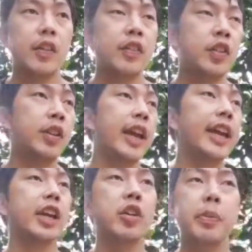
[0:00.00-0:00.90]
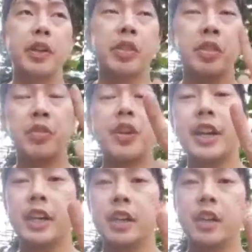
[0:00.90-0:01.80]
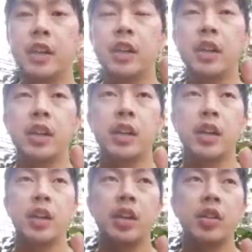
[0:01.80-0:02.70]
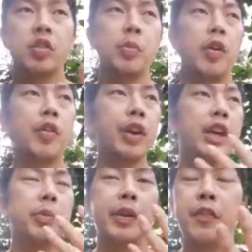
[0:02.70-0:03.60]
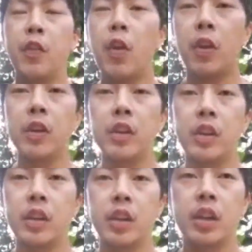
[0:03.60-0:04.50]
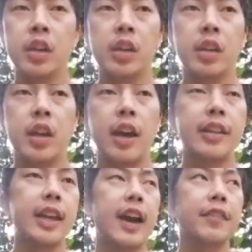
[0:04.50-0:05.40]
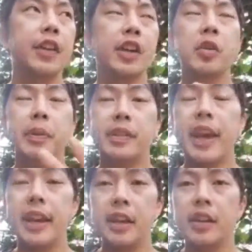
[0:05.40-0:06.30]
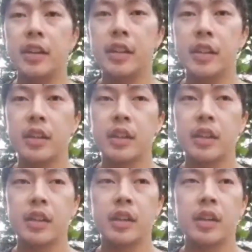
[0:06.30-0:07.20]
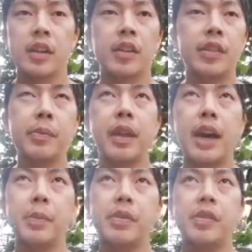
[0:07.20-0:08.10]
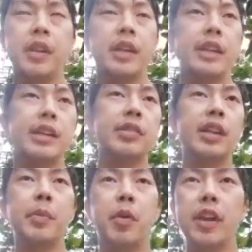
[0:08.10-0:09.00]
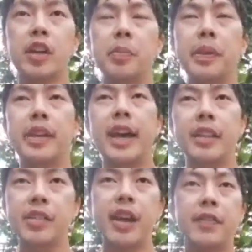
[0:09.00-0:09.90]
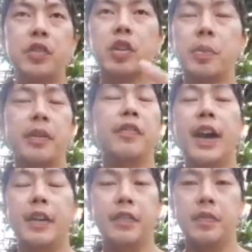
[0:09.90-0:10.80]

Today it could be 3. Tomorrow it could be 4. A day after it could be 10. Sometimes yesterday morning could be 10. This afternoon could be 5.